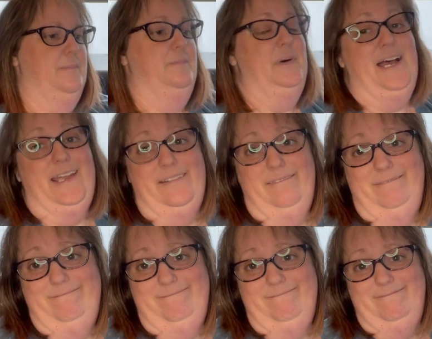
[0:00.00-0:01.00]
but
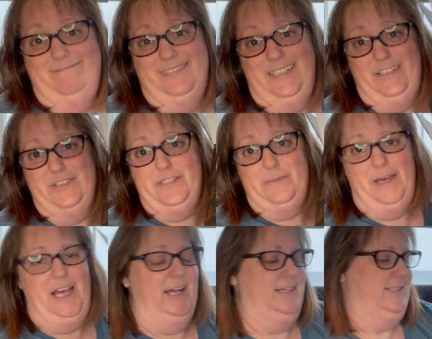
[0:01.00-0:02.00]
here's the
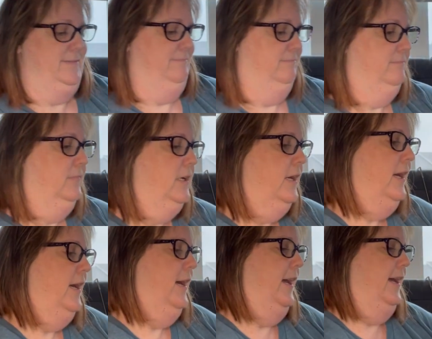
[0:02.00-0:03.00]
box
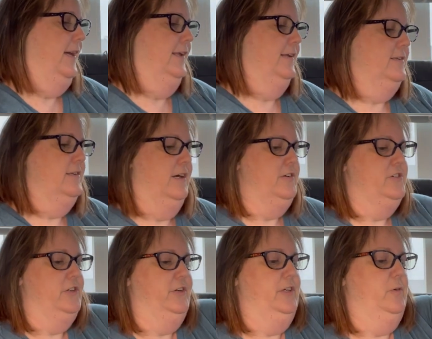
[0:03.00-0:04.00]
and I'll
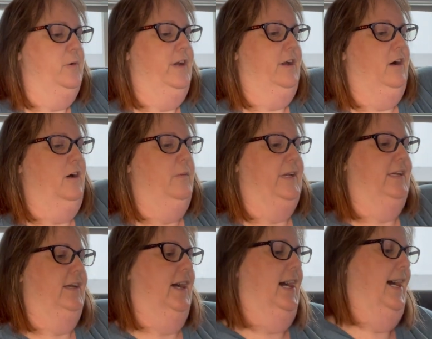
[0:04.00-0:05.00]
show you what all we
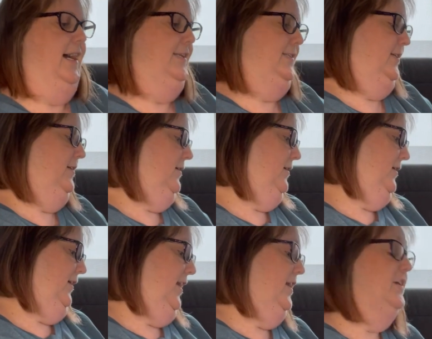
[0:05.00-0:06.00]
got.
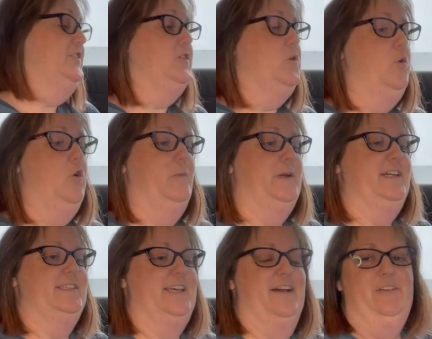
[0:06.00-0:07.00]
And it's cool
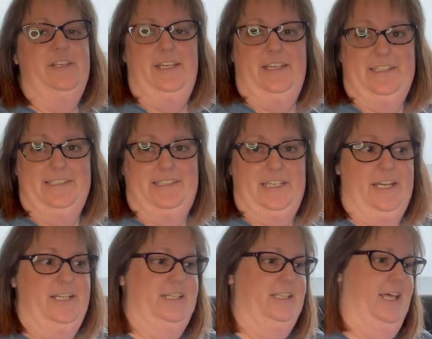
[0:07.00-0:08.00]
because everything is
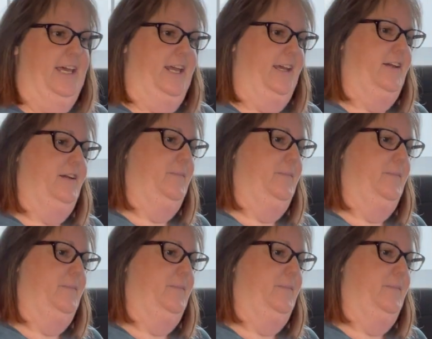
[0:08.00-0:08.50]
done in like,